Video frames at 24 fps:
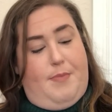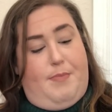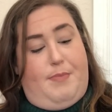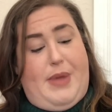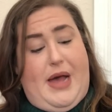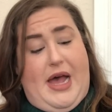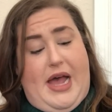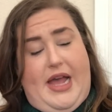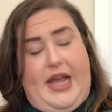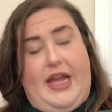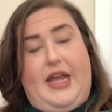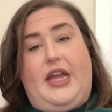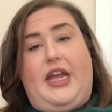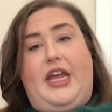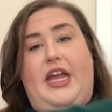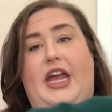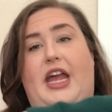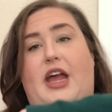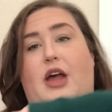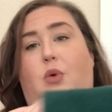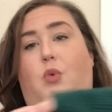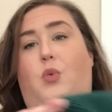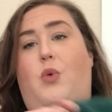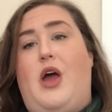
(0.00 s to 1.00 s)
But
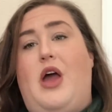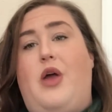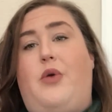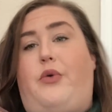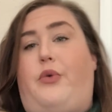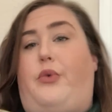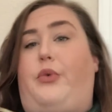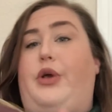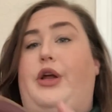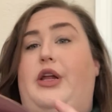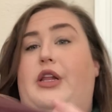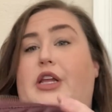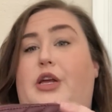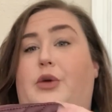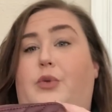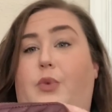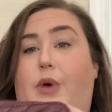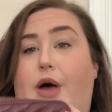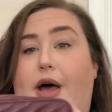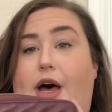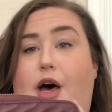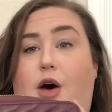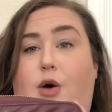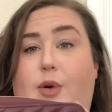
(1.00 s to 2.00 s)
it went really
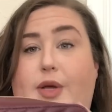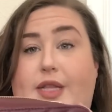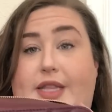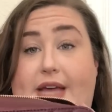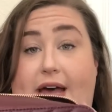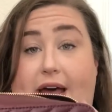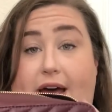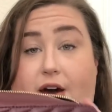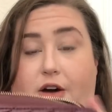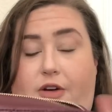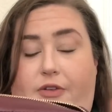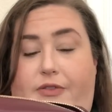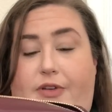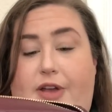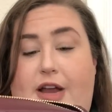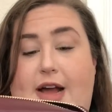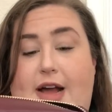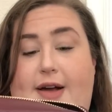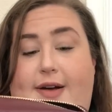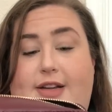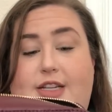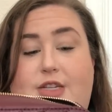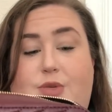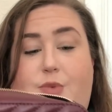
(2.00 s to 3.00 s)
well with the outfit
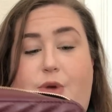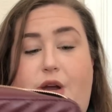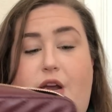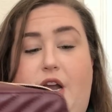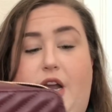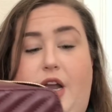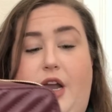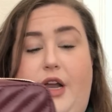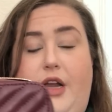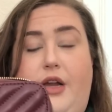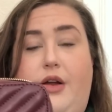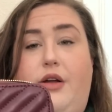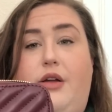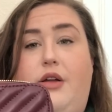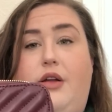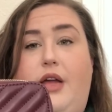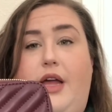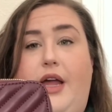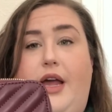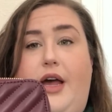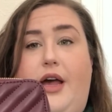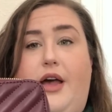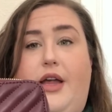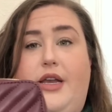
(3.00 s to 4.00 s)
I was wearing,
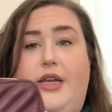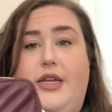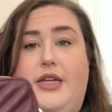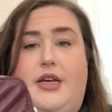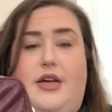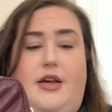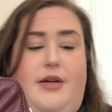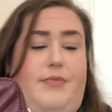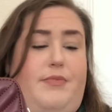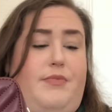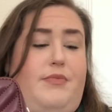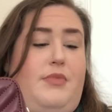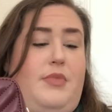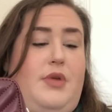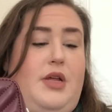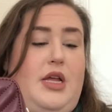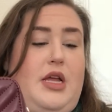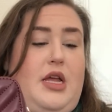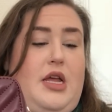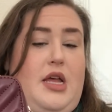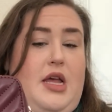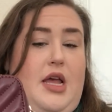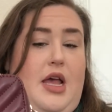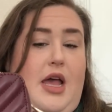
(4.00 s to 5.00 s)
and
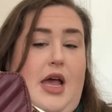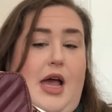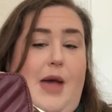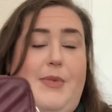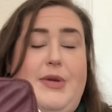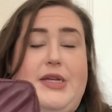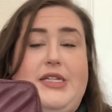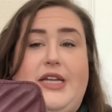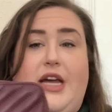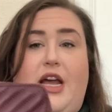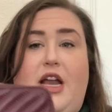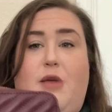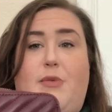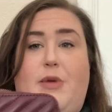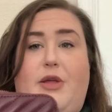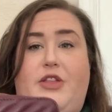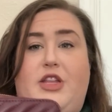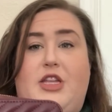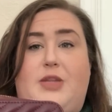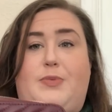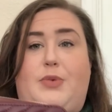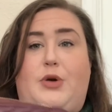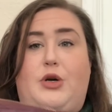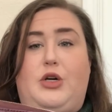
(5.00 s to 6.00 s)
I'm excited about
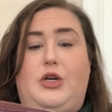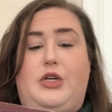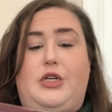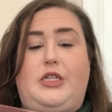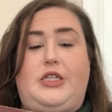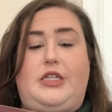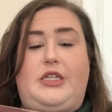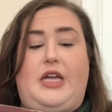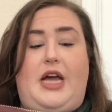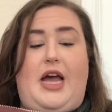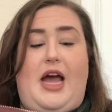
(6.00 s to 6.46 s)
this purse.